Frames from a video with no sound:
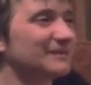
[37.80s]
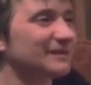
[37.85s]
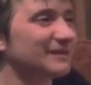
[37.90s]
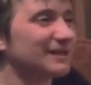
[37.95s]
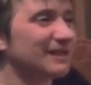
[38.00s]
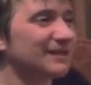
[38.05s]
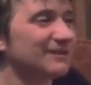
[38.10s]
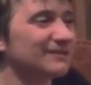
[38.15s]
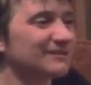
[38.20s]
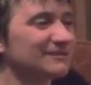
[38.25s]

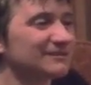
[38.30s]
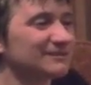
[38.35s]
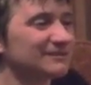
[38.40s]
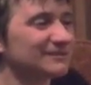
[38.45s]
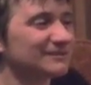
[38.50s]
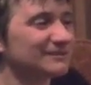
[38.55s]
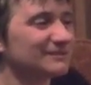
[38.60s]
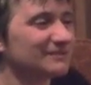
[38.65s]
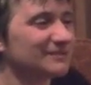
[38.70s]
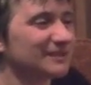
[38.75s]
Now,
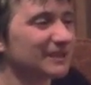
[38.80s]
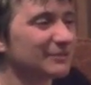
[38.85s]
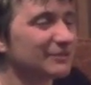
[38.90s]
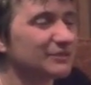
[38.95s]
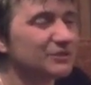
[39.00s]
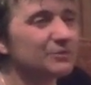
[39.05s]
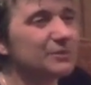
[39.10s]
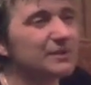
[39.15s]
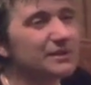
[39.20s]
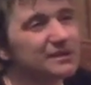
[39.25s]
they were
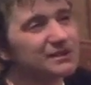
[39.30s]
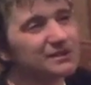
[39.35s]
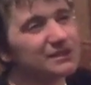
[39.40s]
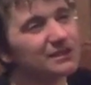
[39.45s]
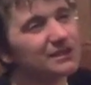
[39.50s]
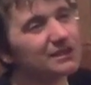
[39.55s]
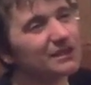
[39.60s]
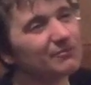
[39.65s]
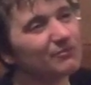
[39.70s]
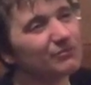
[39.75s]
doing this in
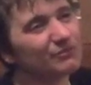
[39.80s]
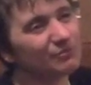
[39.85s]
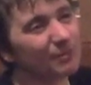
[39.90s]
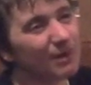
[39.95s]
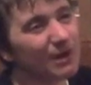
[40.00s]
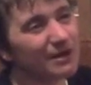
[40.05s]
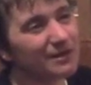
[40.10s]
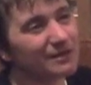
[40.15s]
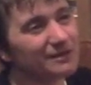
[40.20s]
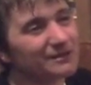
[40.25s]
a number of
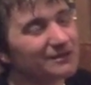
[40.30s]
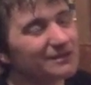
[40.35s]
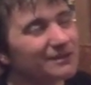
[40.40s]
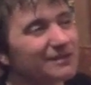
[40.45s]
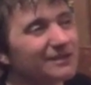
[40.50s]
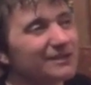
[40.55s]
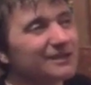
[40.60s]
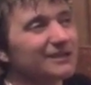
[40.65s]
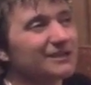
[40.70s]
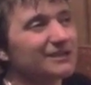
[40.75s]
ways.
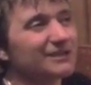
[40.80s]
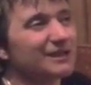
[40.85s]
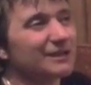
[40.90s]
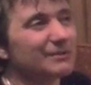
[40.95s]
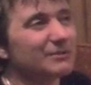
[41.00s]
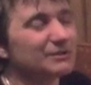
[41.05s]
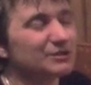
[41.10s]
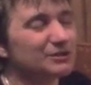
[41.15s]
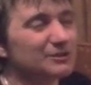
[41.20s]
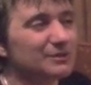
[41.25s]
They
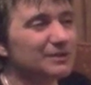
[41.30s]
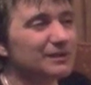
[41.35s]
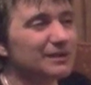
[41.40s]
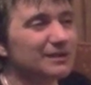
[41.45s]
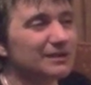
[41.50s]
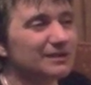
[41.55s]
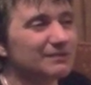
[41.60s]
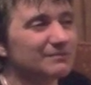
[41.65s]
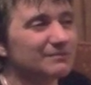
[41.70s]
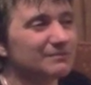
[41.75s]
were doing
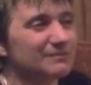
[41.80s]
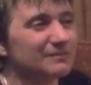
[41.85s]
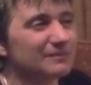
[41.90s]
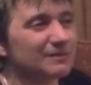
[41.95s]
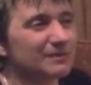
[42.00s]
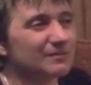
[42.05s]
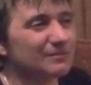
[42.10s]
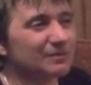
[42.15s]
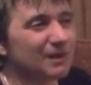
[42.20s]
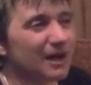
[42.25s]
it
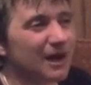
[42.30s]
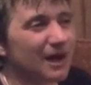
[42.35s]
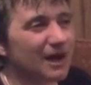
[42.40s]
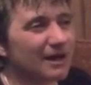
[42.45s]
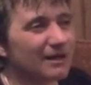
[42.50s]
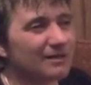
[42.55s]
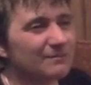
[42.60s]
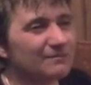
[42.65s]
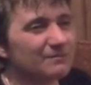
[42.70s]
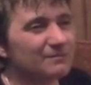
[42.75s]

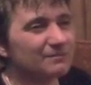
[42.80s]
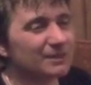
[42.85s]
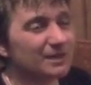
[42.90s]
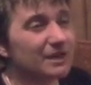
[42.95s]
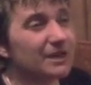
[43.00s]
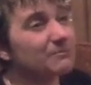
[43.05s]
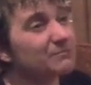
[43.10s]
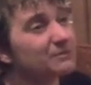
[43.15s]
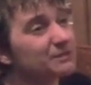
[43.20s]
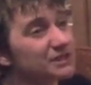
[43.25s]
by
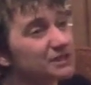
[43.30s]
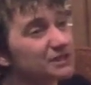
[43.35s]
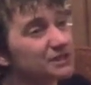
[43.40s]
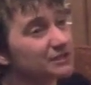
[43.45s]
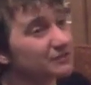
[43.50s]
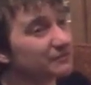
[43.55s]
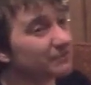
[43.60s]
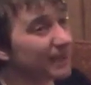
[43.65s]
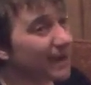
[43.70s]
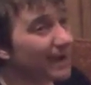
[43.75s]
being in
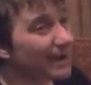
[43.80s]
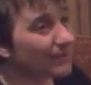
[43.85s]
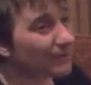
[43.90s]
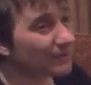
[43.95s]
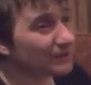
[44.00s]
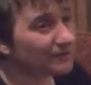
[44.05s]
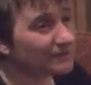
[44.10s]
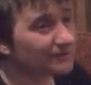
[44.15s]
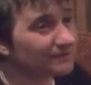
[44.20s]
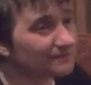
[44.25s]
positions of
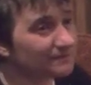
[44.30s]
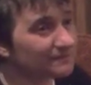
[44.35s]
power,